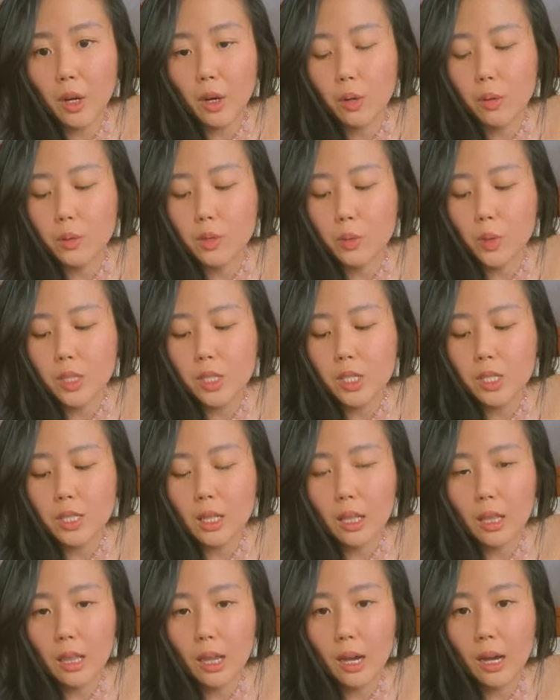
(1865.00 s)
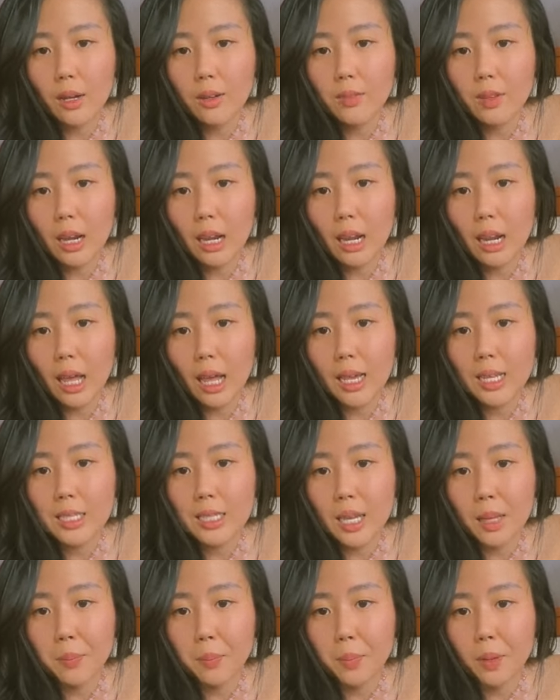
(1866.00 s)
code, which is love,
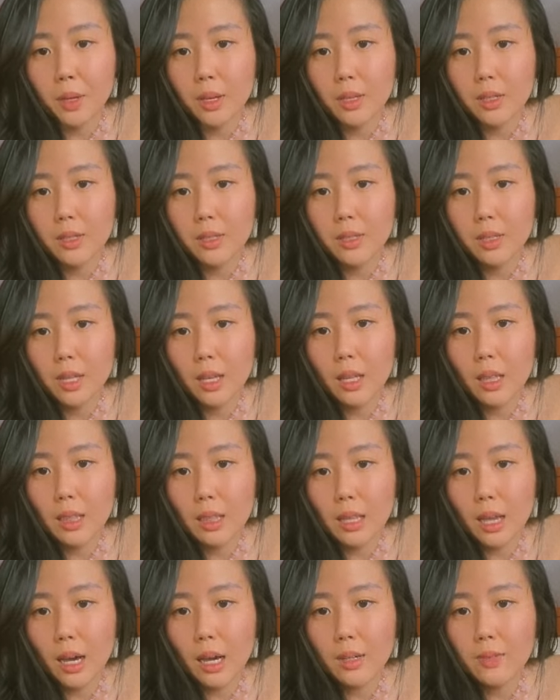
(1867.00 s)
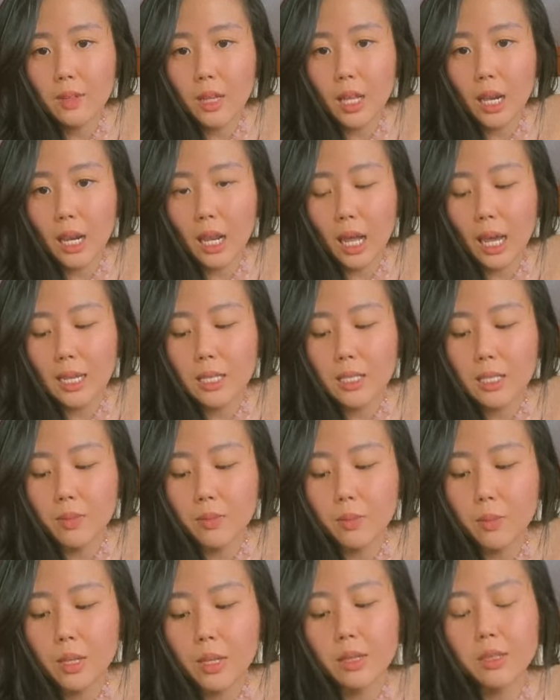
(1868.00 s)
light, and peace. Love, light,
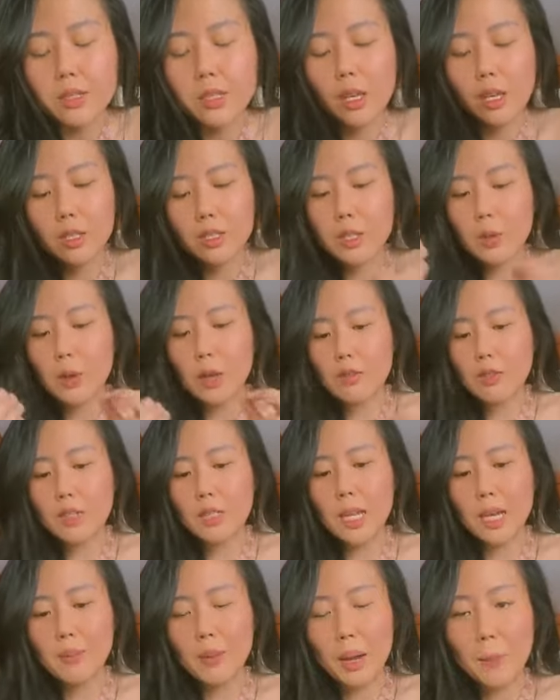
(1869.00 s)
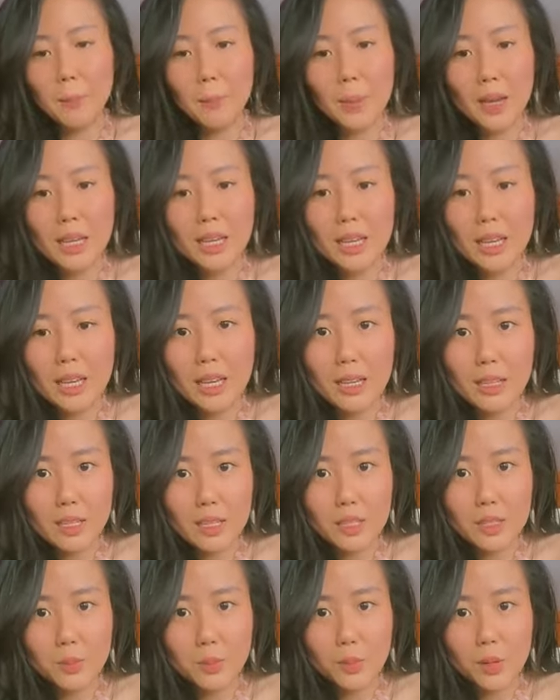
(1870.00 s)
and peace. So every time I'm making
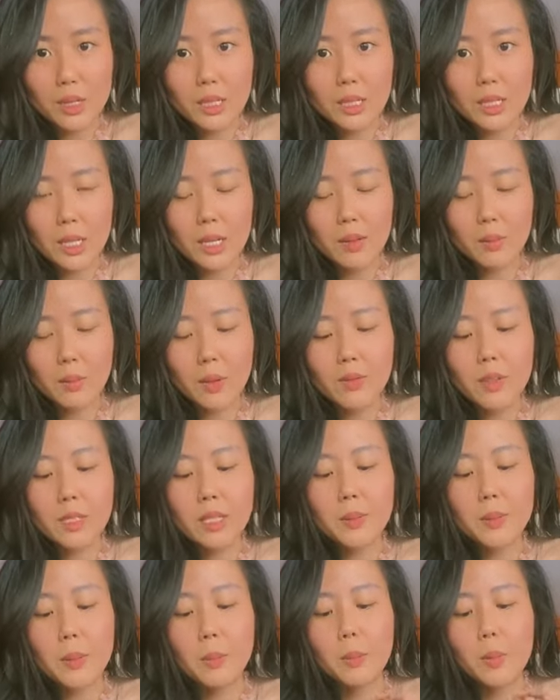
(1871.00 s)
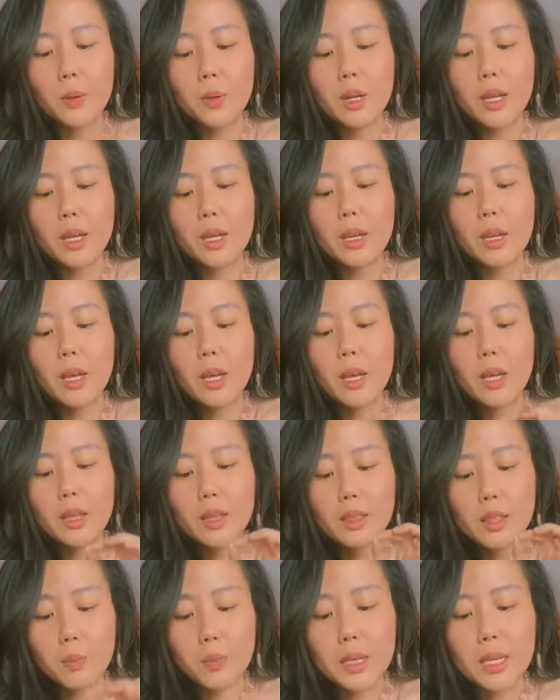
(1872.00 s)
this bracelet, every time I'm putting
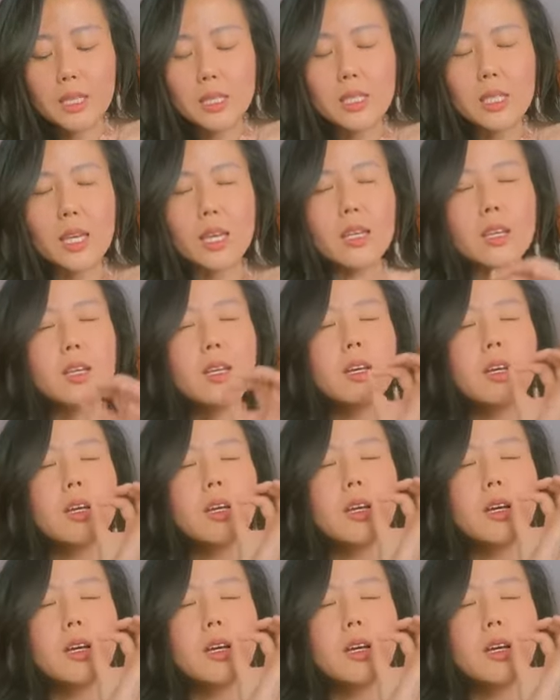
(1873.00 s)
the beads in,